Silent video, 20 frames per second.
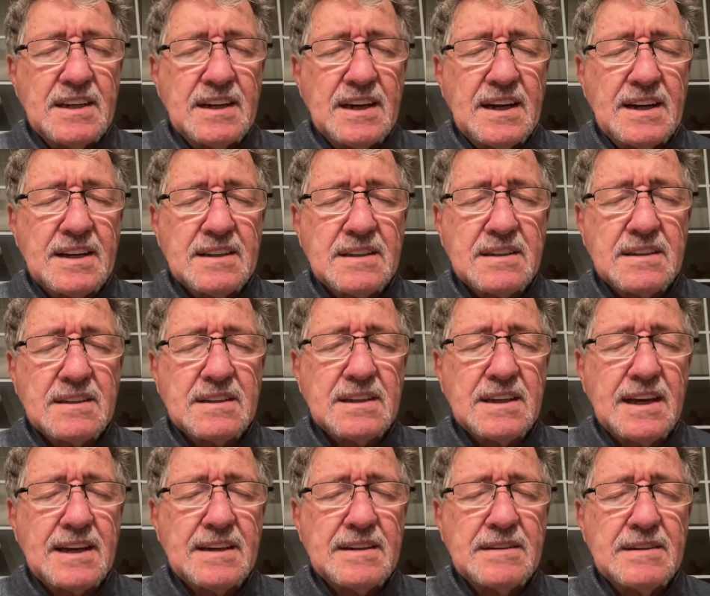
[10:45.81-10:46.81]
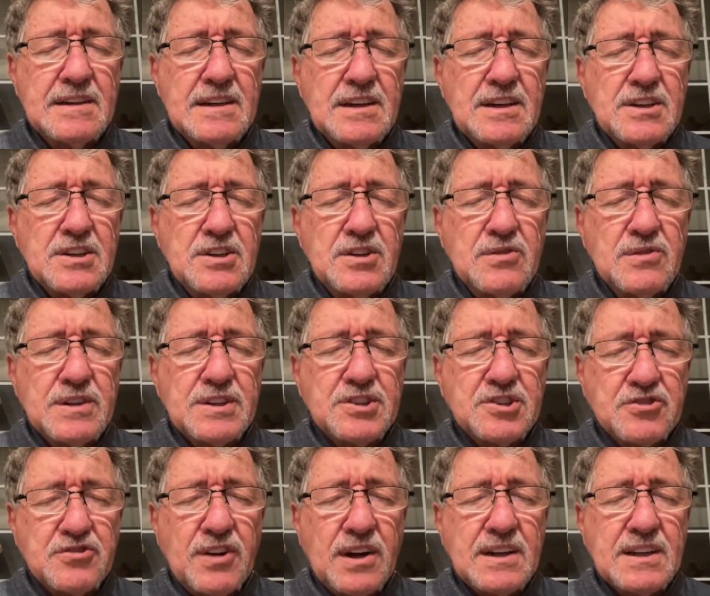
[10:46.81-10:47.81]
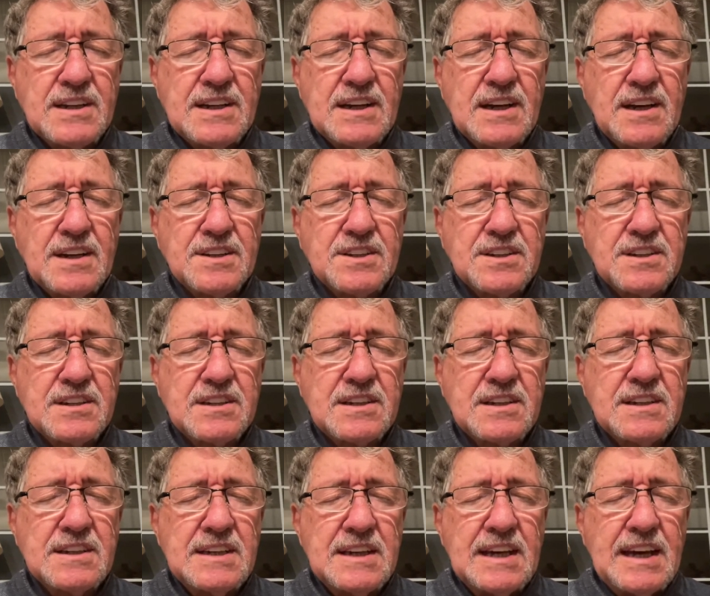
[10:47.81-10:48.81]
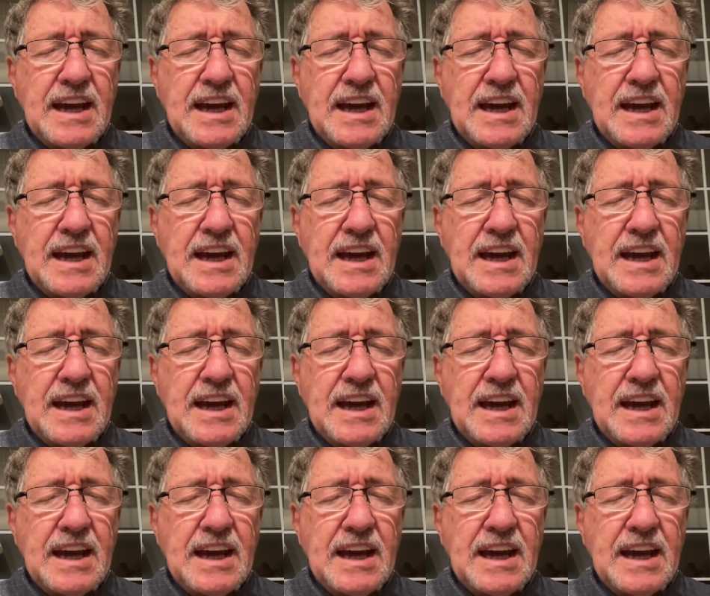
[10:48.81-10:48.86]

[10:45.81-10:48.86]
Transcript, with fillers: as uh, you instructed us to